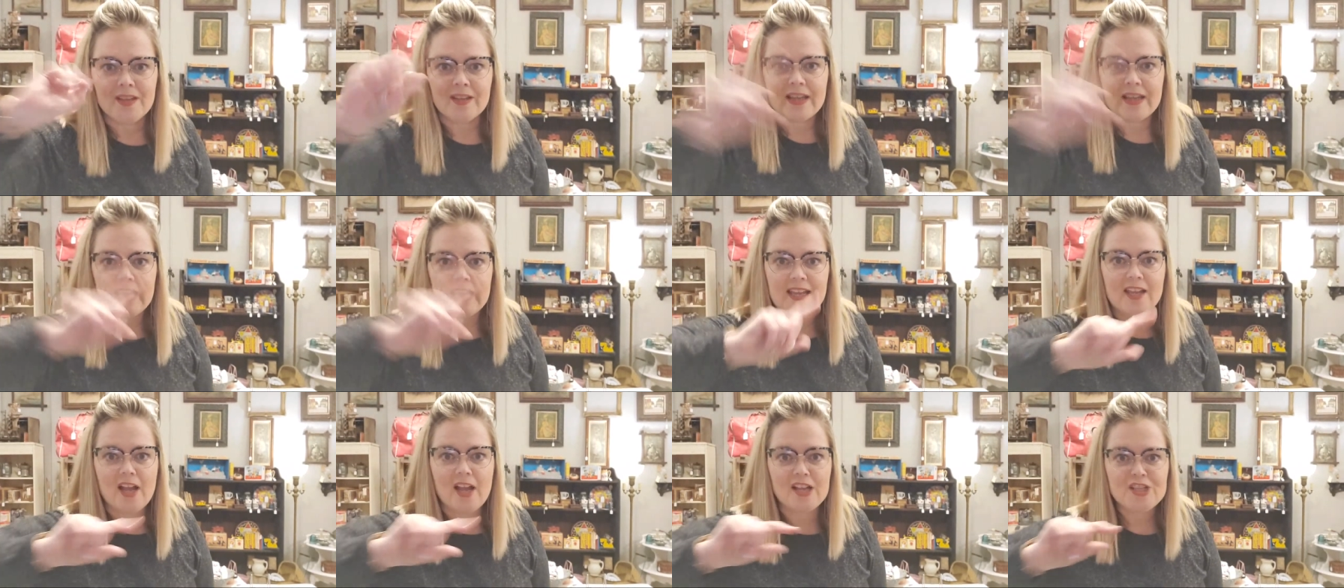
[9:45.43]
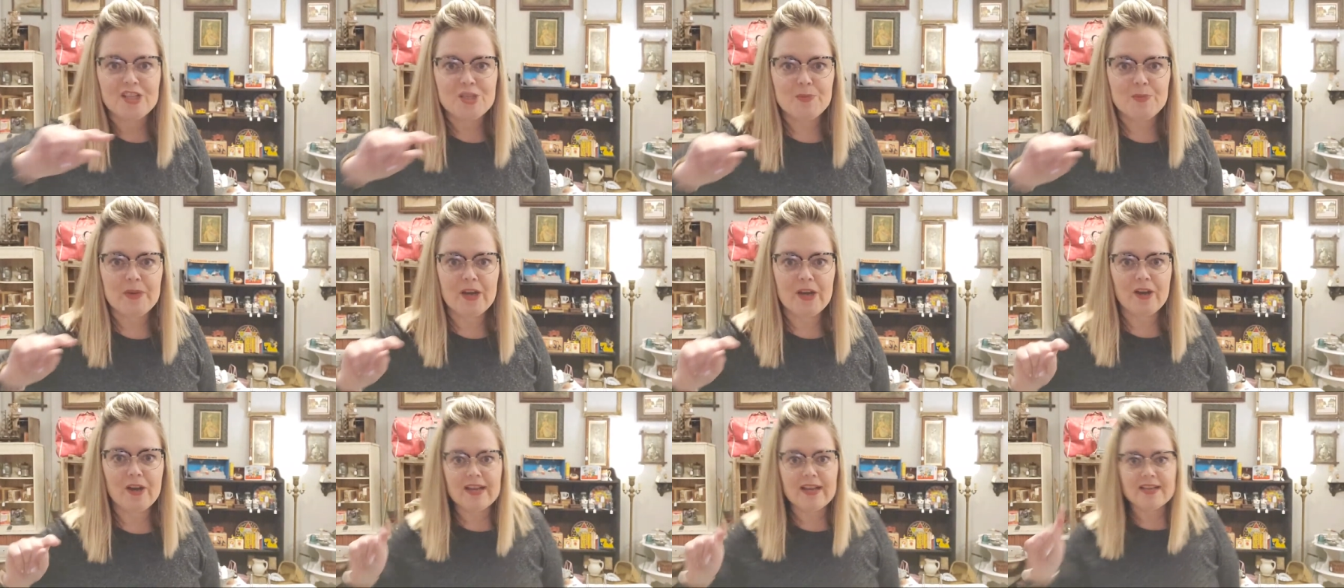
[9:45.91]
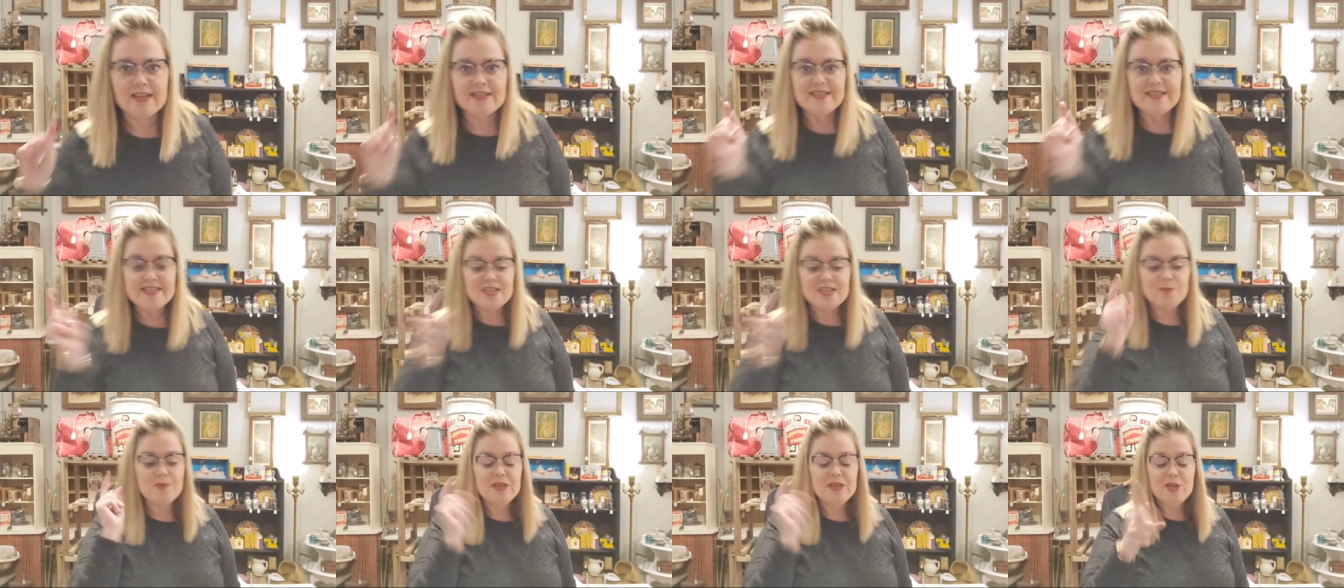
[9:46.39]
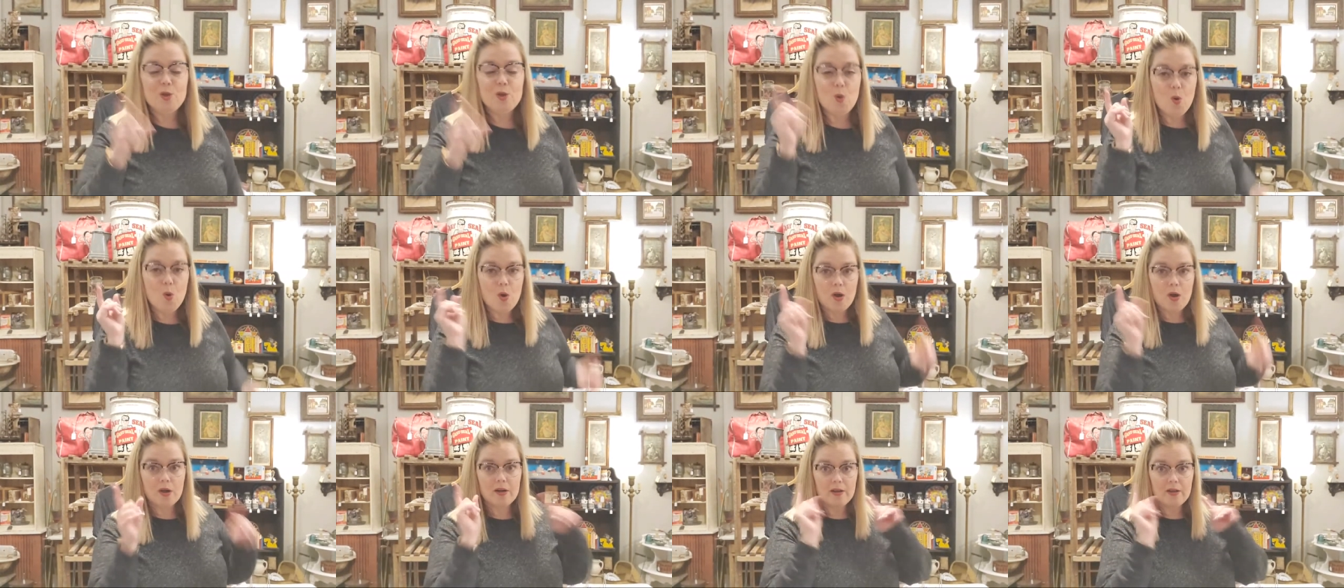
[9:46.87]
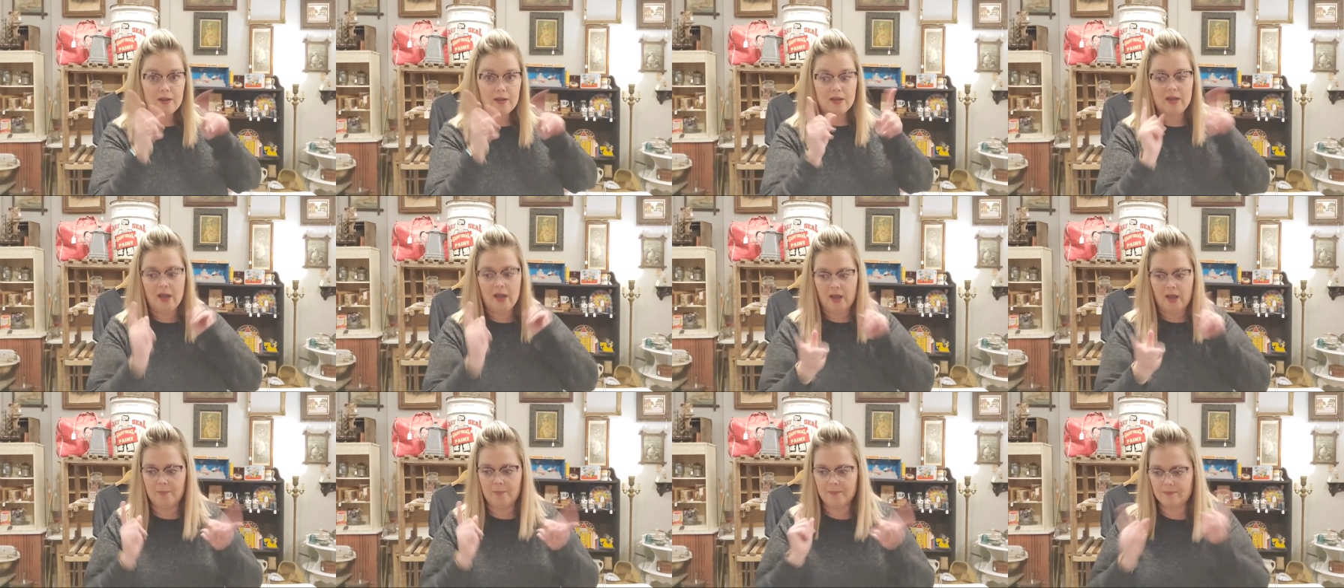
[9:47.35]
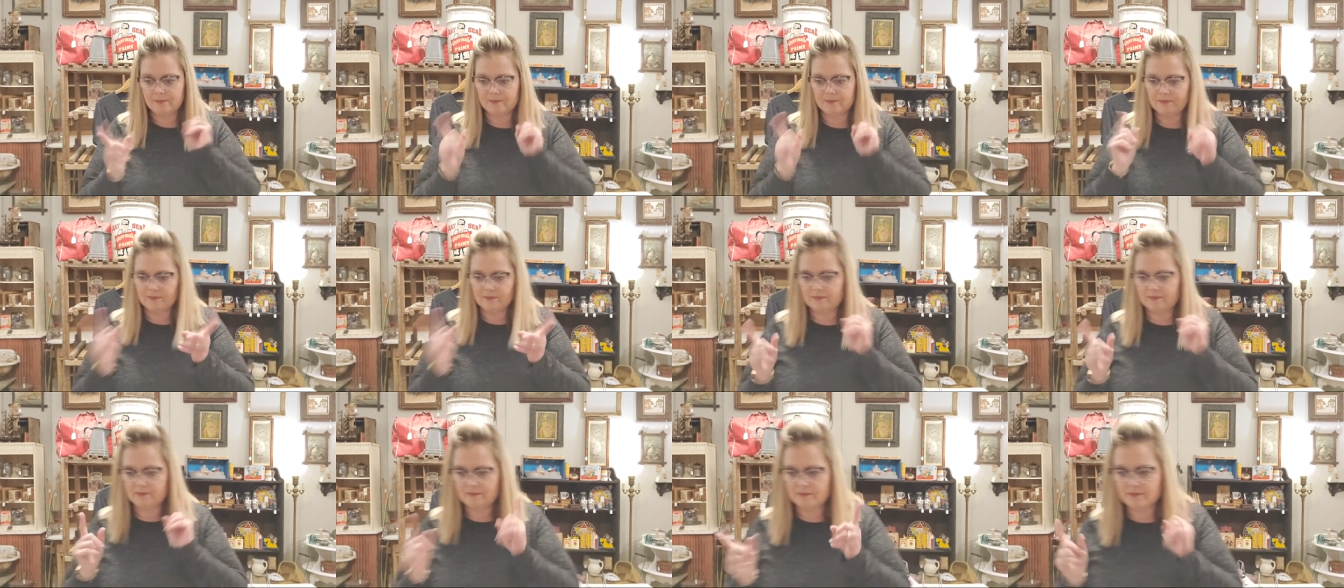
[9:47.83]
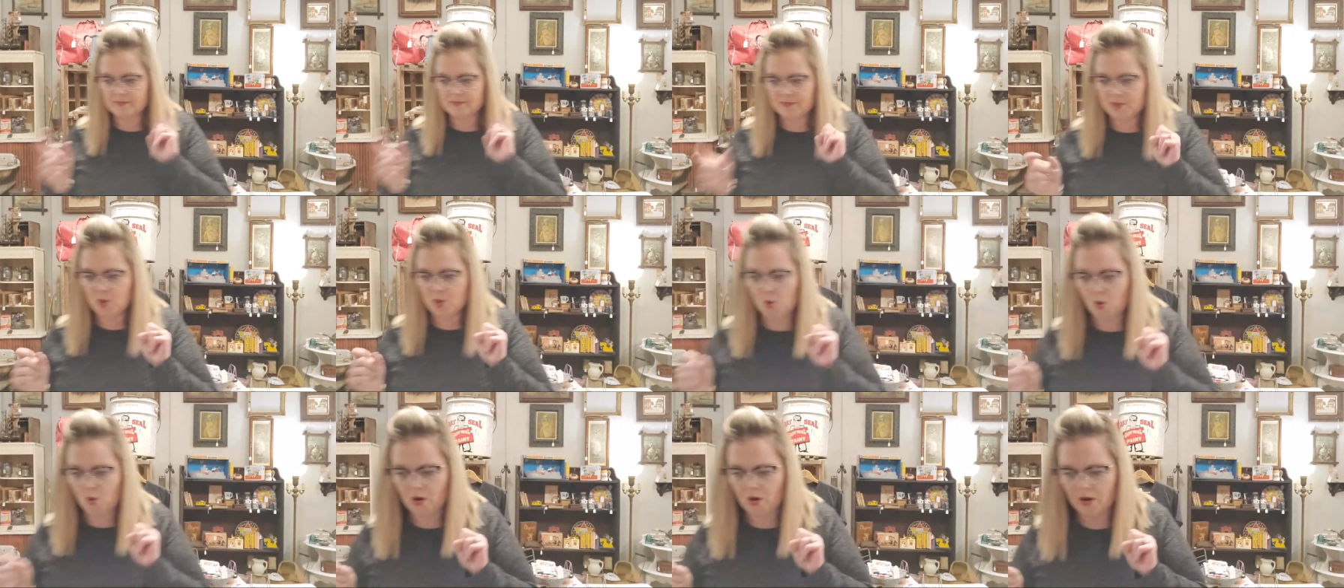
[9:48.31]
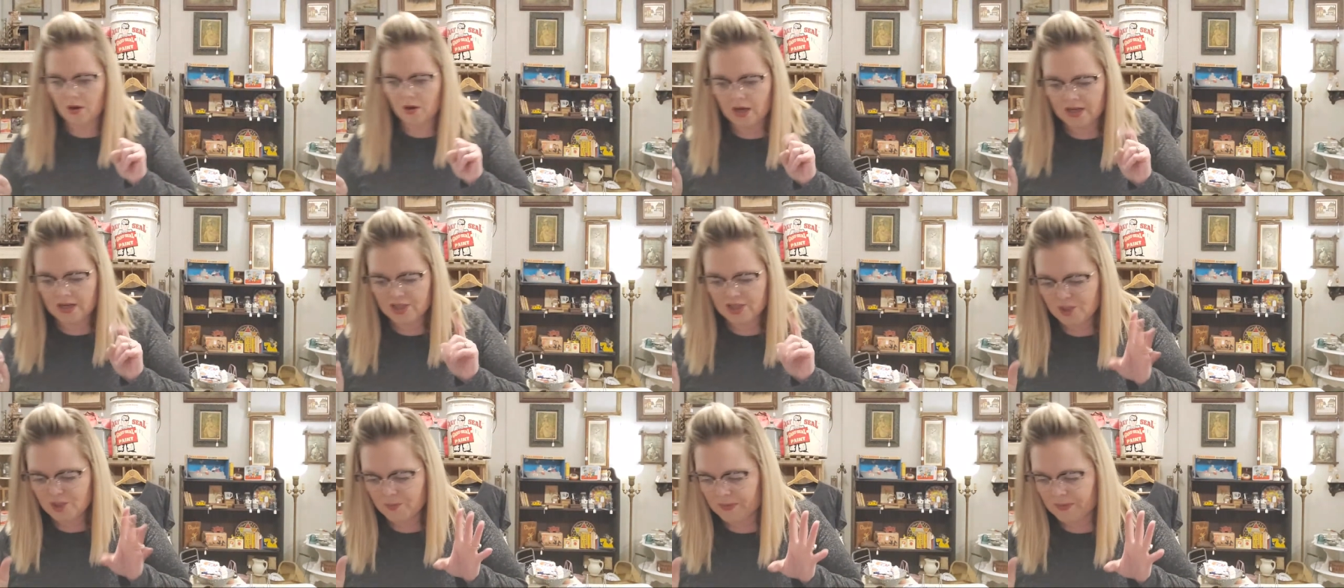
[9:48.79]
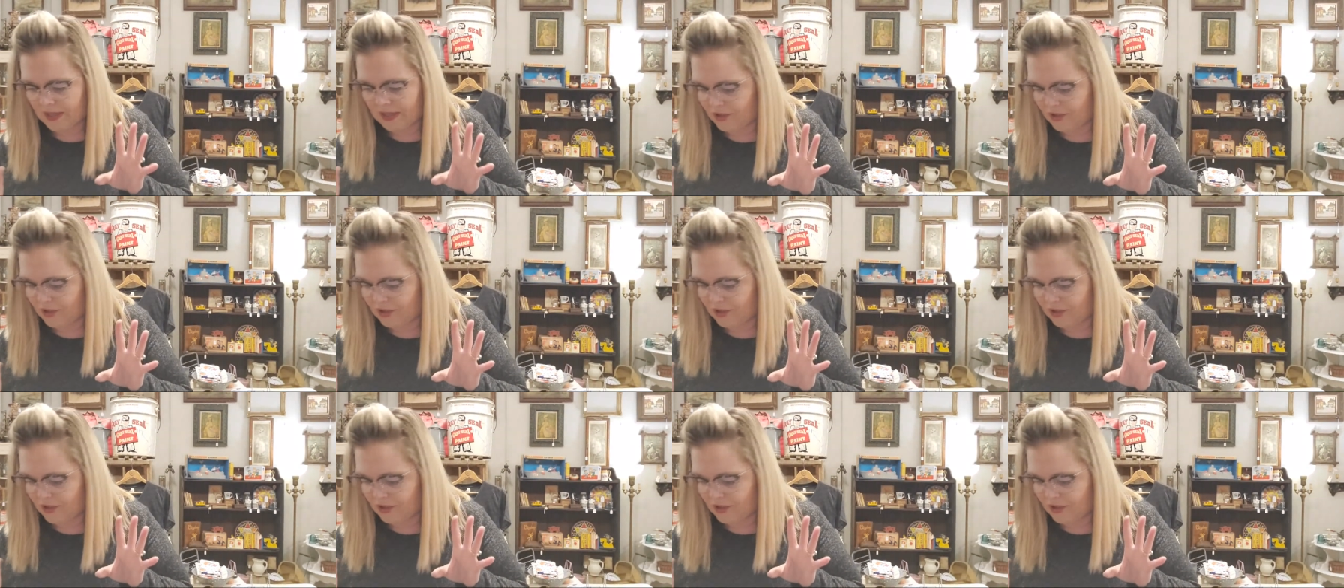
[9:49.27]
Okay, gotcha, Marianne. Send me your um your uh, shipping